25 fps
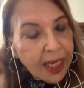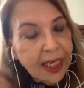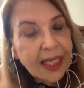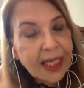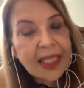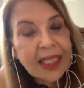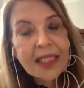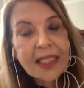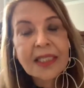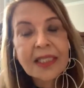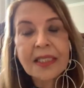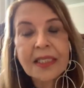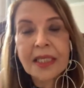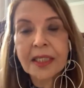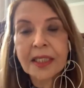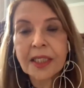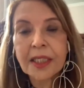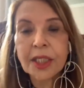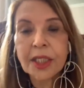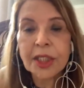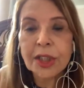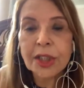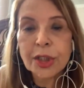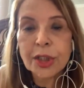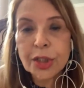
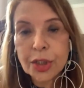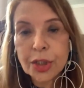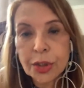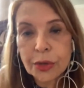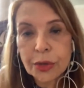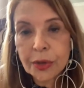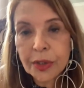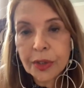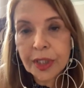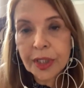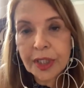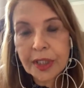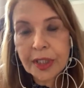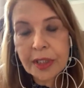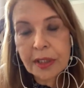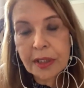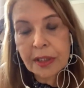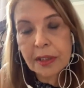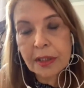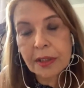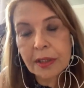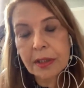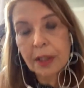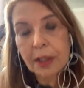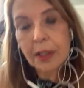listening to
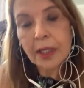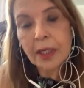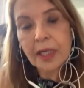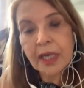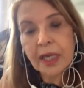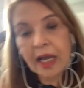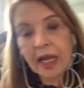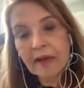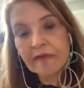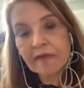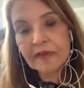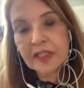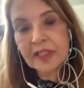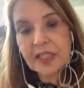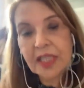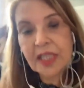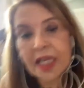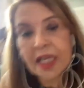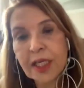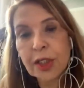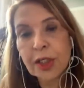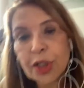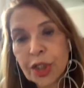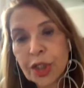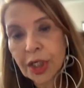his
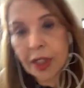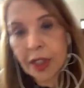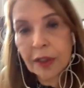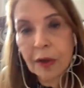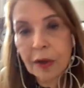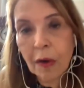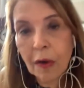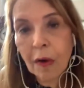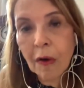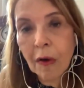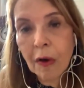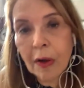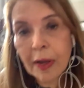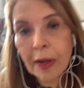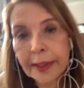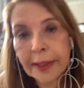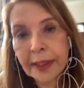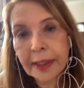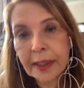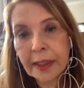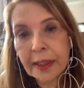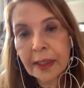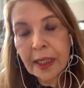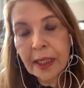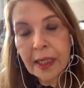conversation
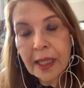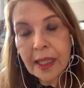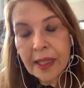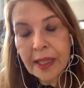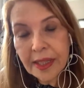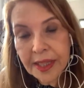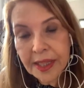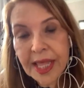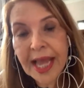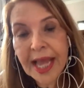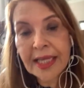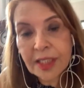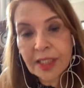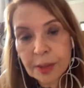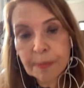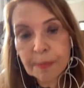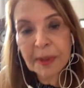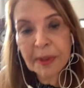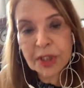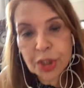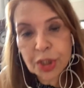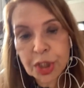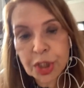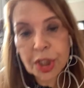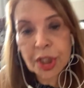on that
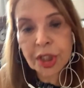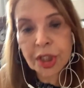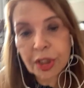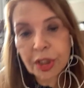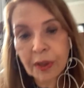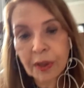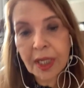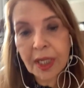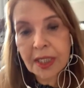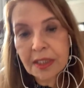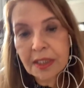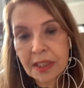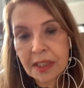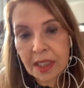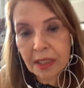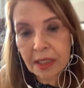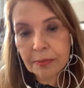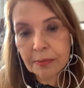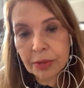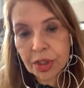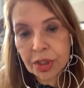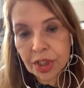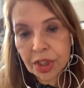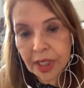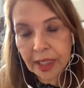particular
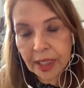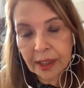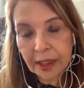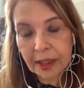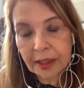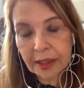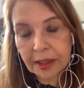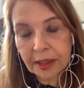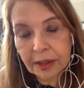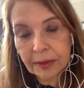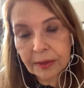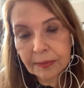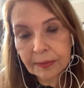subject.